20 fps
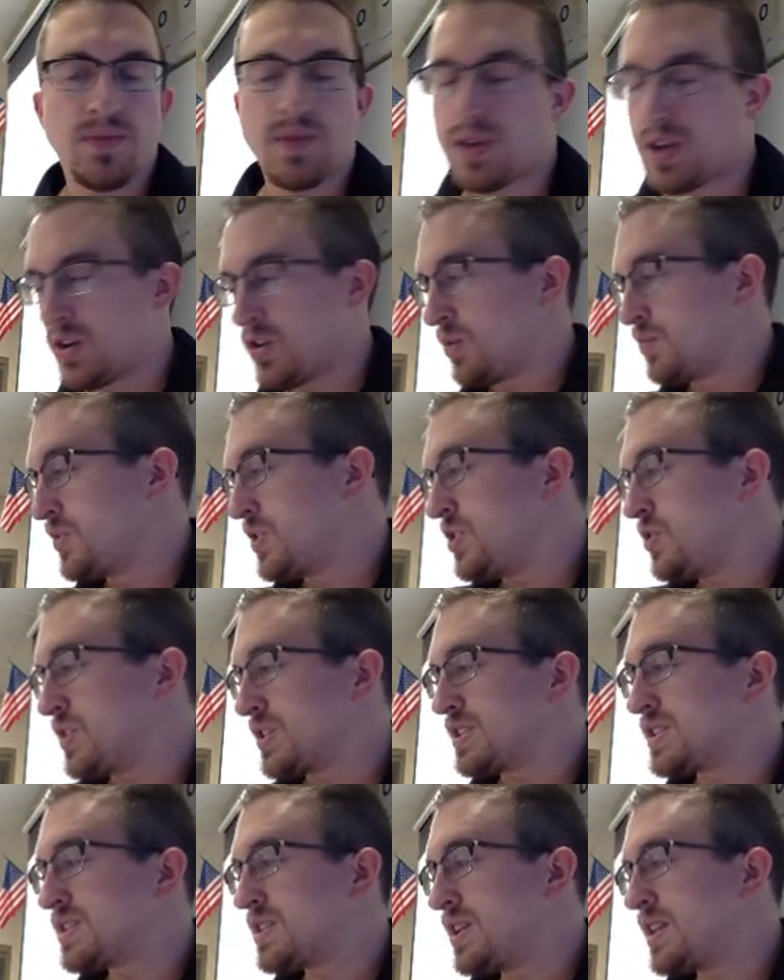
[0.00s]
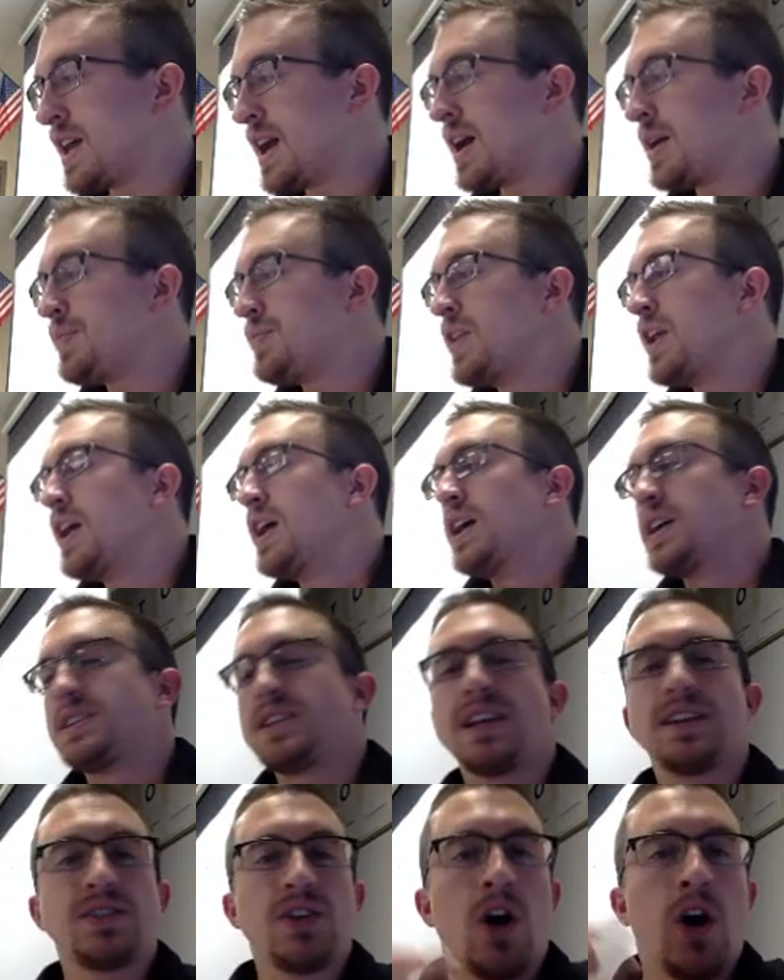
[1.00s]
Hopefully you can see that.
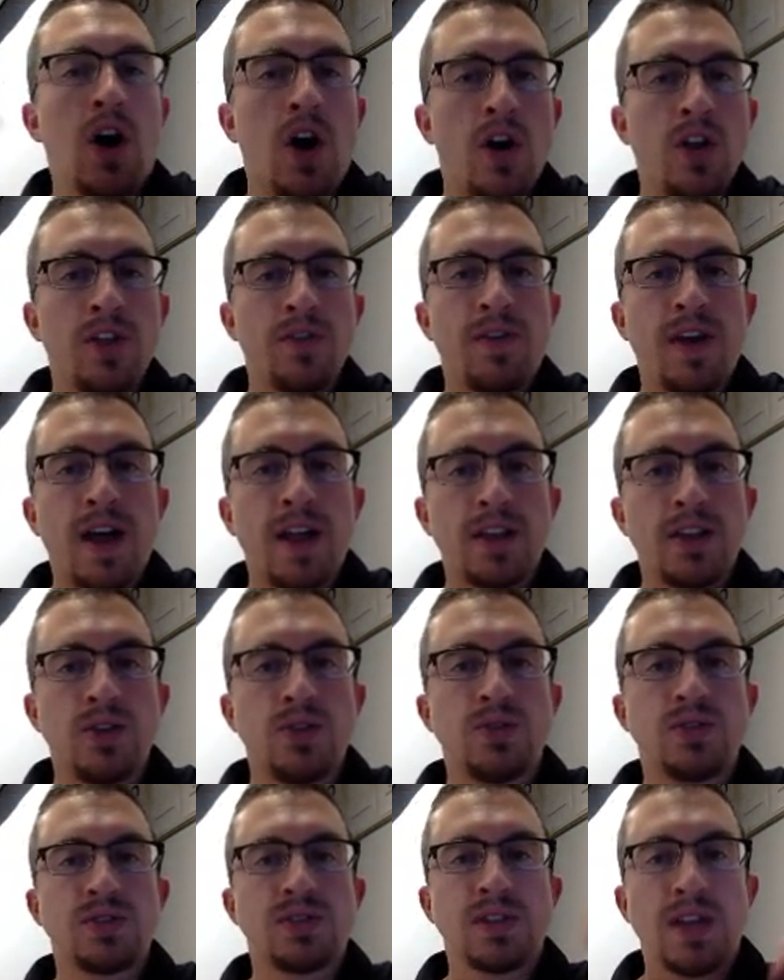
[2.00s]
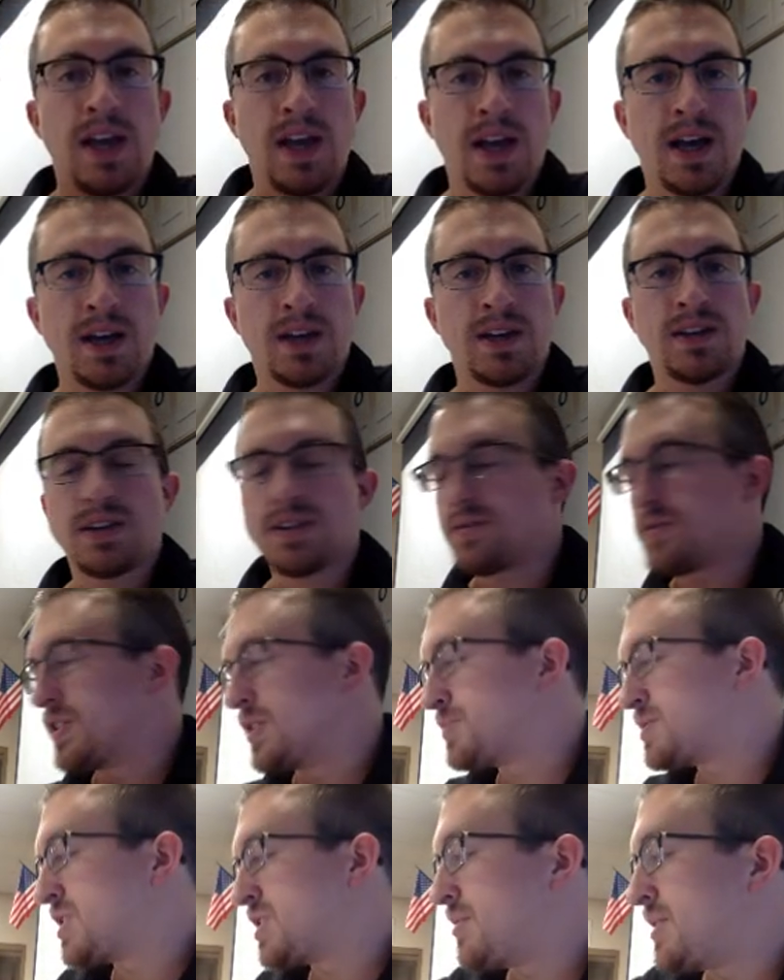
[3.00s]
Takes all the values and
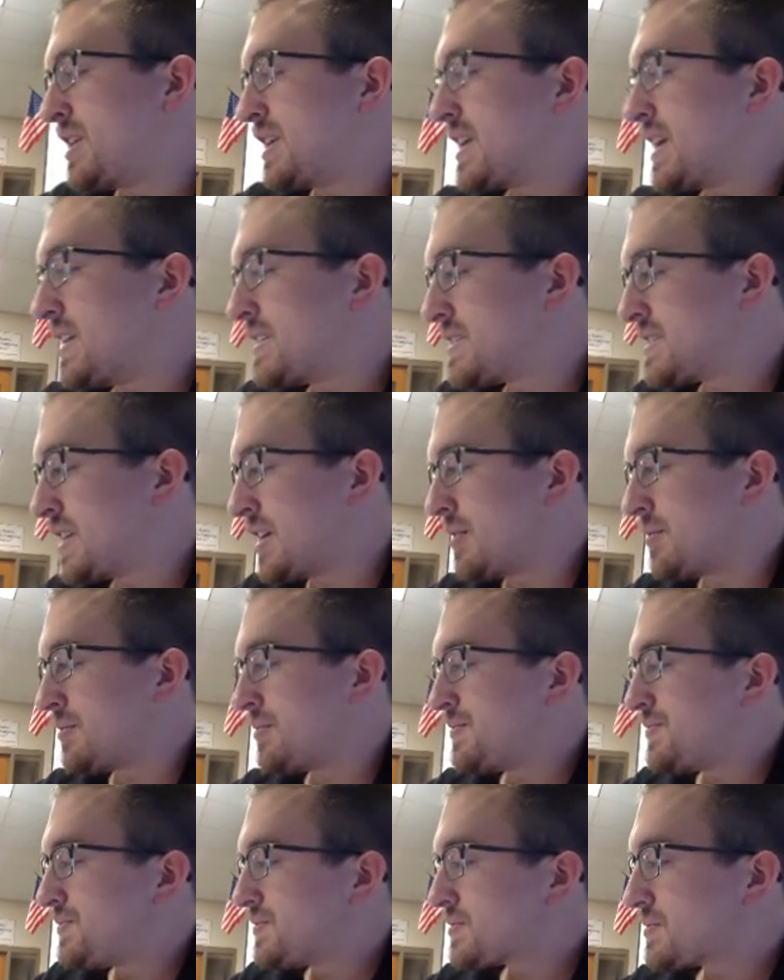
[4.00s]
flips them and negates them.